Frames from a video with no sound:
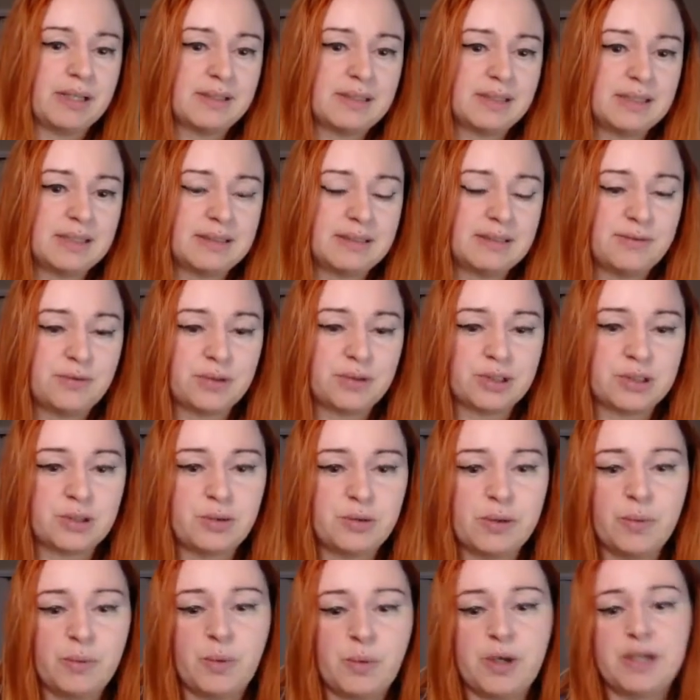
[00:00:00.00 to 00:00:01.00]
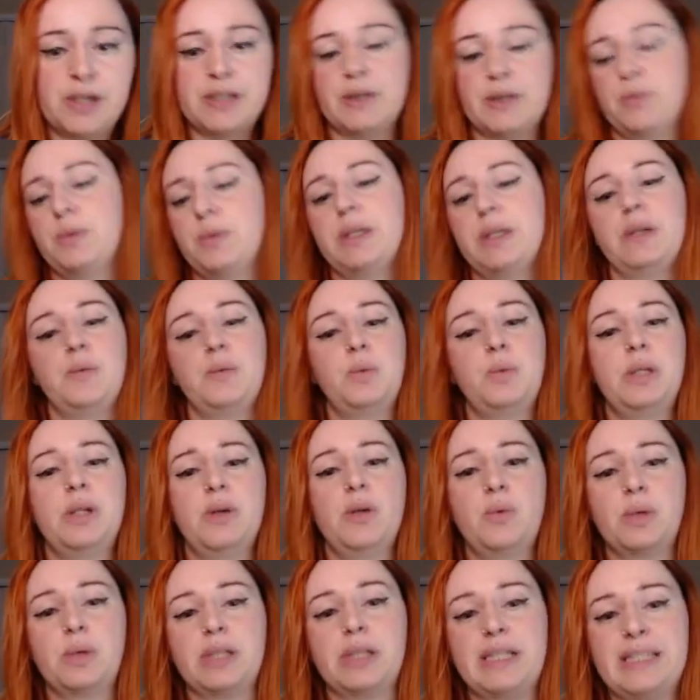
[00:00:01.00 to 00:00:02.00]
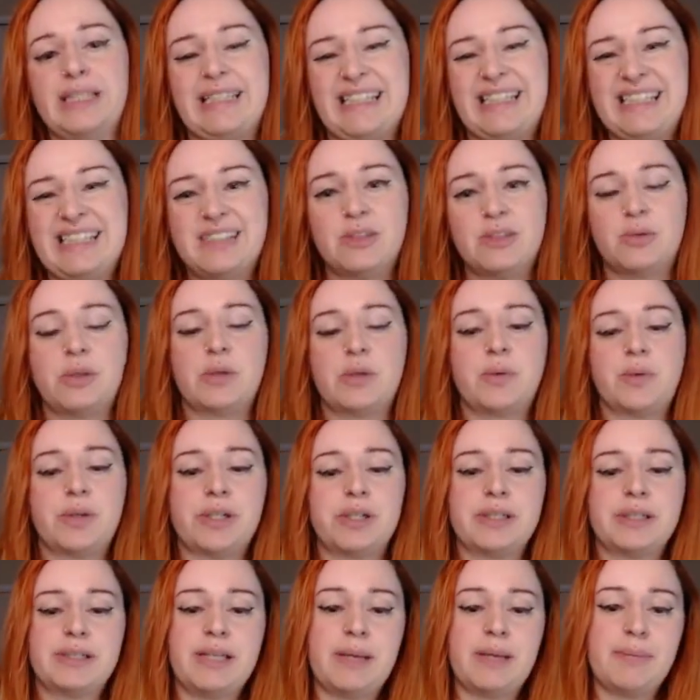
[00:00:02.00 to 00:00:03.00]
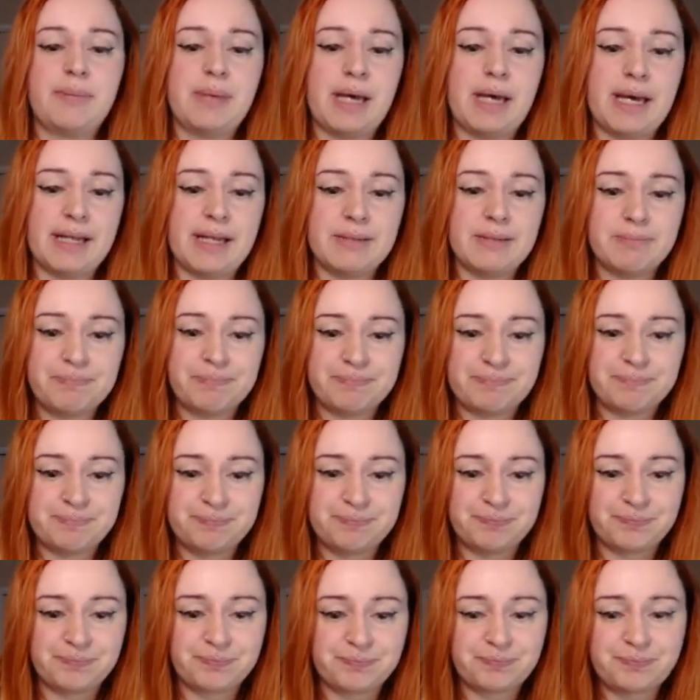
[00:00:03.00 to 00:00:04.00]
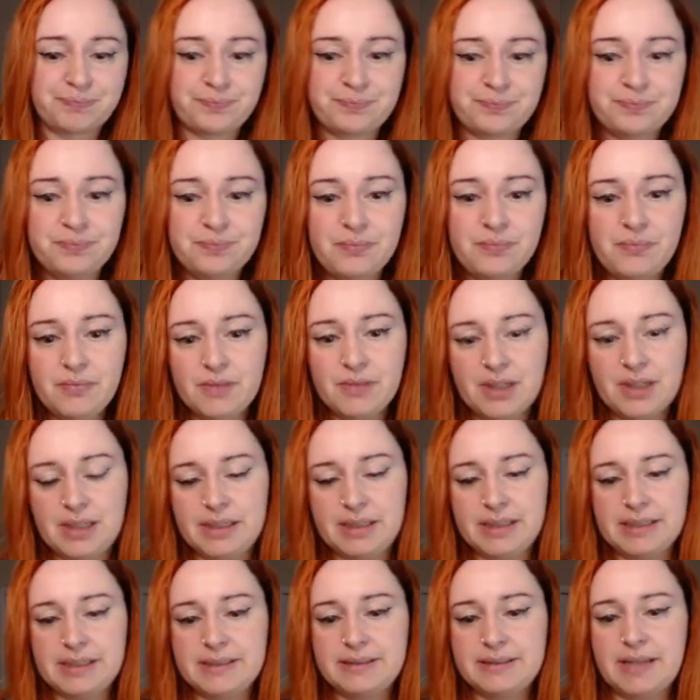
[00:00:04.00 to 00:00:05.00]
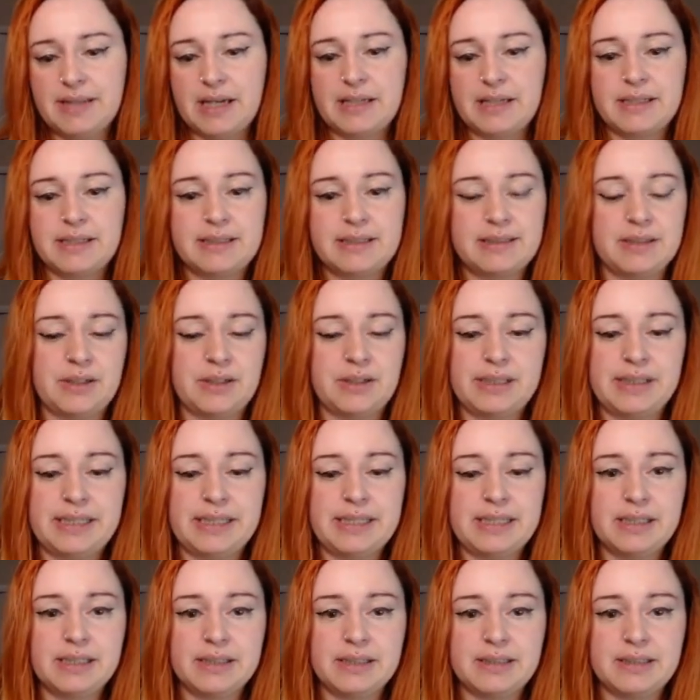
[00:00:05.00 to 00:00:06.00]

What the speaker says: It's for the reward, and we don't really need the reward that bad. In this deck, it's not needed.